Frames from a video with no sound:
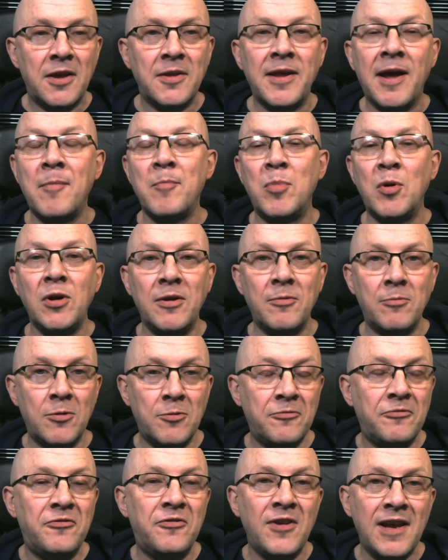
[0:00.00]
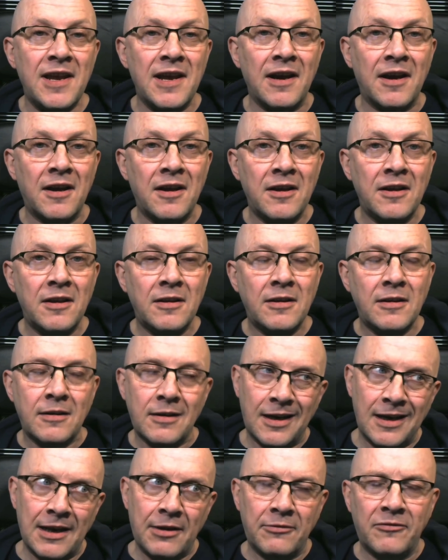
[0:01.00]
that bullet will veer,
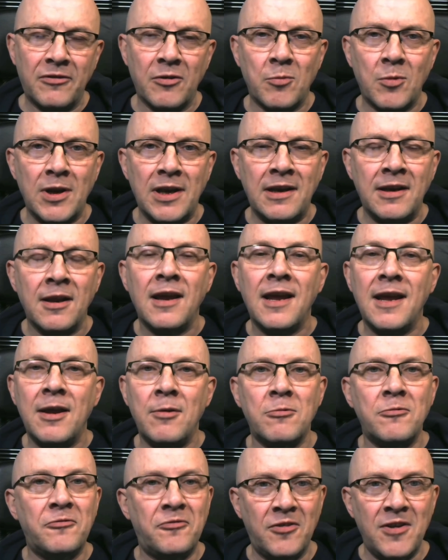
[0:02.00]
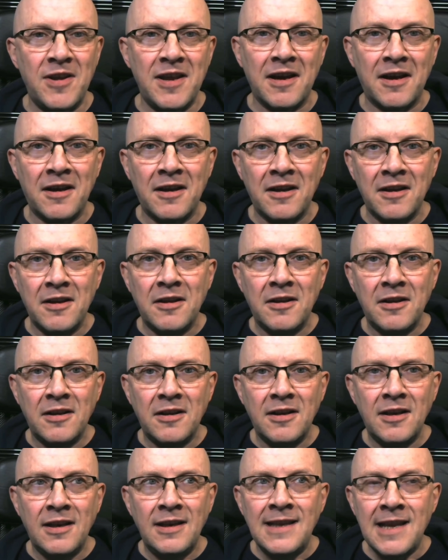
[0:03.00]
allowing for wind, it will veer
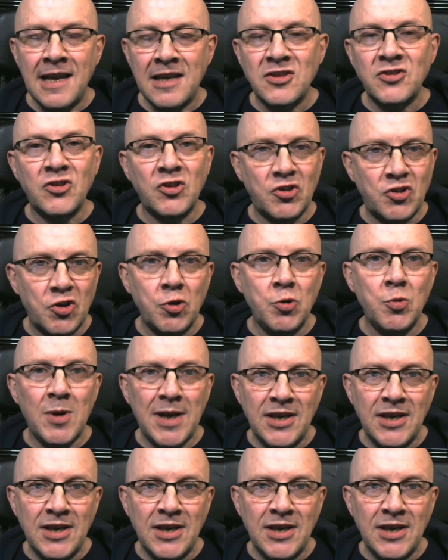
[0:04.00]
less than 2